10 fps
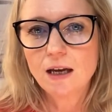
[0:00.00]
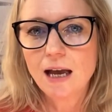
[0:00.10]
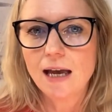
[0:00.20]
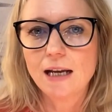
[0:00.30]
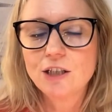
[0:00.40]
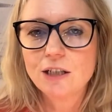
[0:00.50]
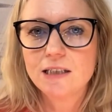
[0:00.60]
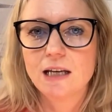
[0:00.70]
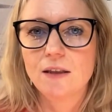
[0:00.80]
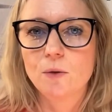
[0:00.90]
And I
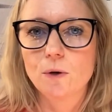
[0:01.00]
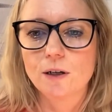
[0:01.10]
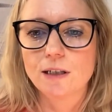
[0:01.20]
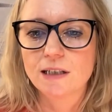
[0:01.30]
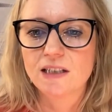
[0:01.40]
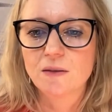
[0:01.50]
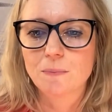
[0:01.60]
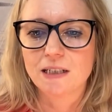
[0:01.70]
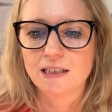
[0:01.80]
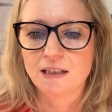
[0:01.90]
just said the word
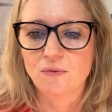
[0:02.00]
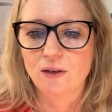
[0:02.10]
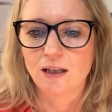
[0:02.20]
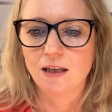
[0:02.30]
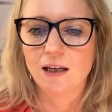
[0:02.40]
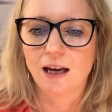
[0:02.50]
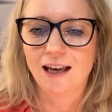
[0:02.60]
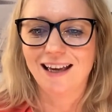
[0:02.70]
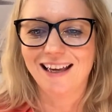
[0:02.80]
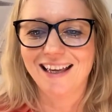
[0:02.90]
specific.
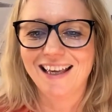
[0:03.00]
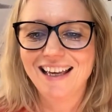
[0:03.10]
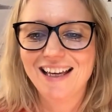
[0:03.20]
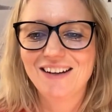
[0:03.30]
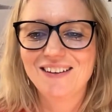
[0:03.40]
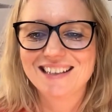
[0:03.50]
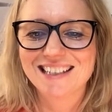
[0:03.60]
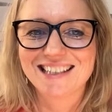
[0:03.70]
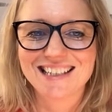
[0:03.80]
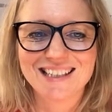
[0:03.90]
Nossa
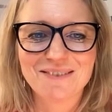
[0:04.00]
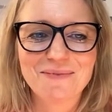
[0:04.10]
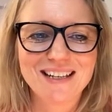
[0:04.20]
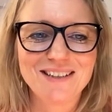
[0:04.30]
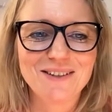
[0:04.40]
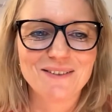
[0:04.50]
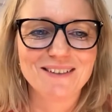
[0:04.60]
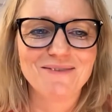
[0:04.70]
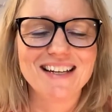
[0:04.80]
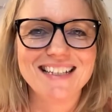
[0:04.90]
says, I bet you were
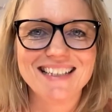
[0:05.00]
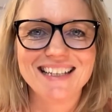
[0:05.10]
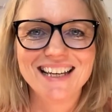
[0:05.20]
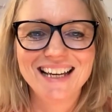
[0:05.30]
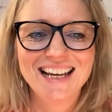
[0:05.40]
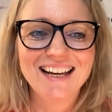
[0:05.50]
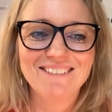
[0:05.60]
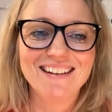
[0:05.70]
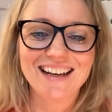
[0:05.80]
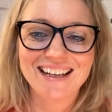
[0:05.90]
amazing.
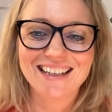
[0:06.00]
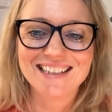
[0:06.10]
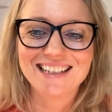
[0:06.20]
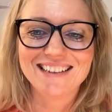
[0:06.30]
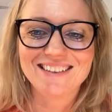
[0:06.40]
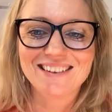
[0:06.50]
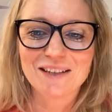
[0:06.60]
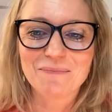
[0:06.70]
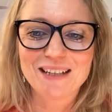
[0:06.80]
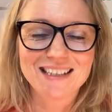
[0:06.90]
Well, I can tell you
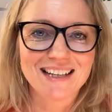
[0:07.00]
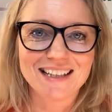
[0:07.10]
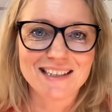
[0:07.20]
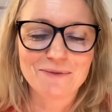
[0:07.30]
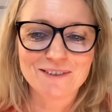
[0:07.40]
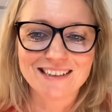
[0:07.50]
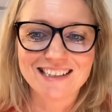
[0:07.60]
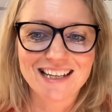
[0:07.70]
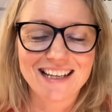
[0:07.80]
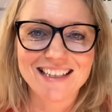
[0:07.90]
that my sons wouldn't
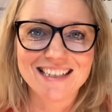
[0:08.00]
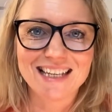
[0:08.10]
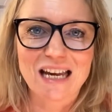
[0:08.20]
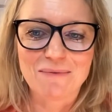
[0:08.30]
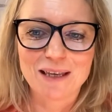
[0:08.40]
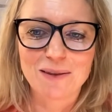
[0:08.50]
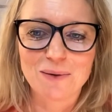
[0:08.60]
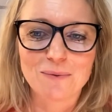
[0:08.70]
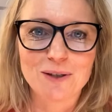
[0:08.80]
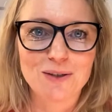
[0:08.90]
say the same. They
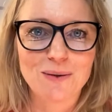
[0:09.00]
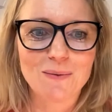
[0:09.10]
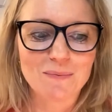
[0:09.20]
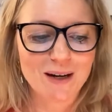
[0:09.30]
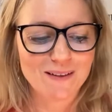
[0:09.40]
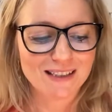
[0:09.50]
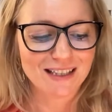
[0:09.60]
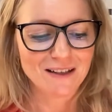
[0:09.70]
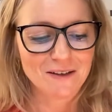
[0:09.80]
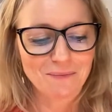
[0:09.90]
thought it was so embarrassing.